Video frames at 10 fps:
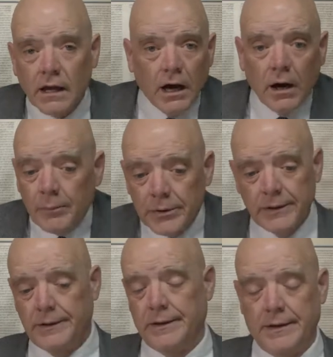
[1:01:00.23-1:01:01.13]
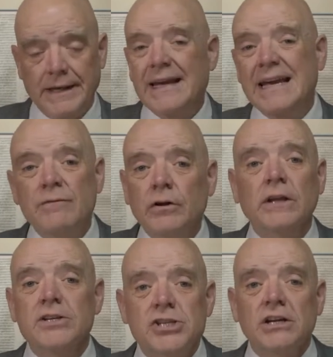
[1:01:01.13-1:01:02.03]
up evil
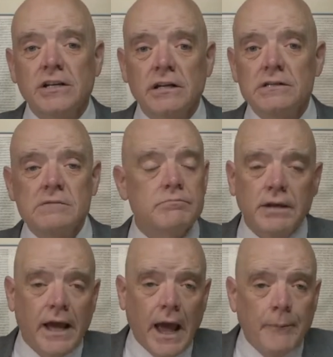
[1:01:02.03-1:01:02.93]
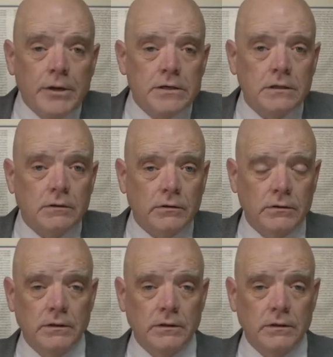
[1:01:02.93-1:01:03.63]
agendas, be happy to.